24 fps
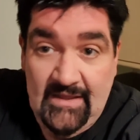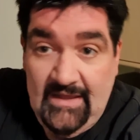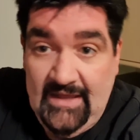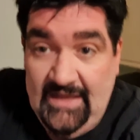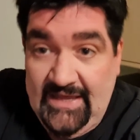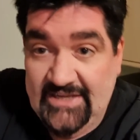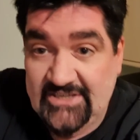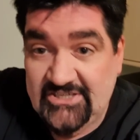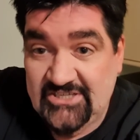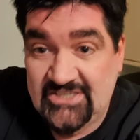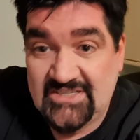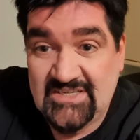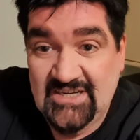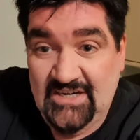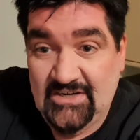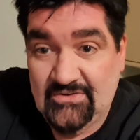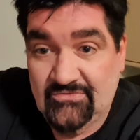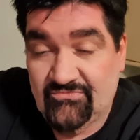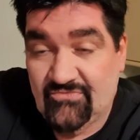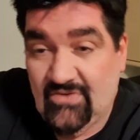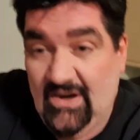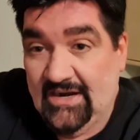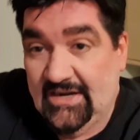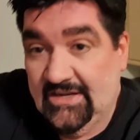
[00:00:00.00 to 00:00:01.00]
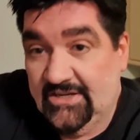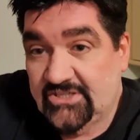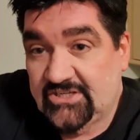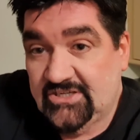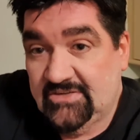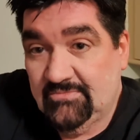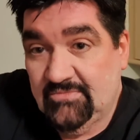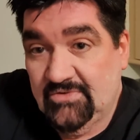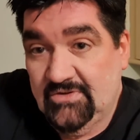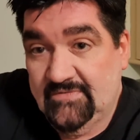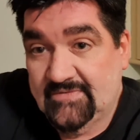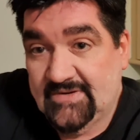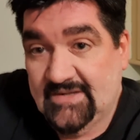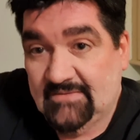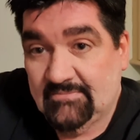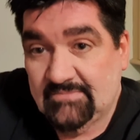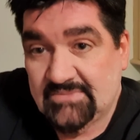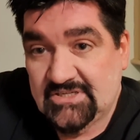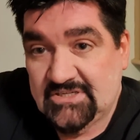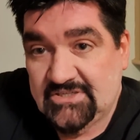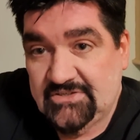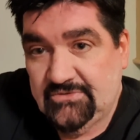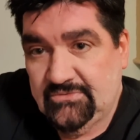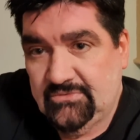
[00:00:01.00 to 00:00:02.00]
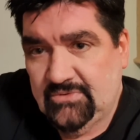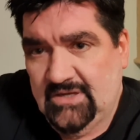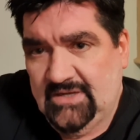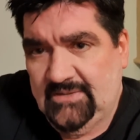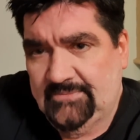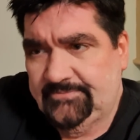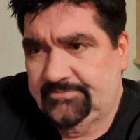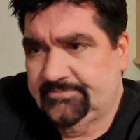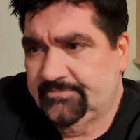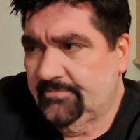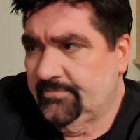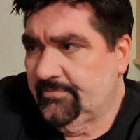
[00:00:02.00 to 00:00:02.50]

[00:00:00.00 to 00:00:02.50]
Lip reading: And she'd done a runner. She'd moved up to,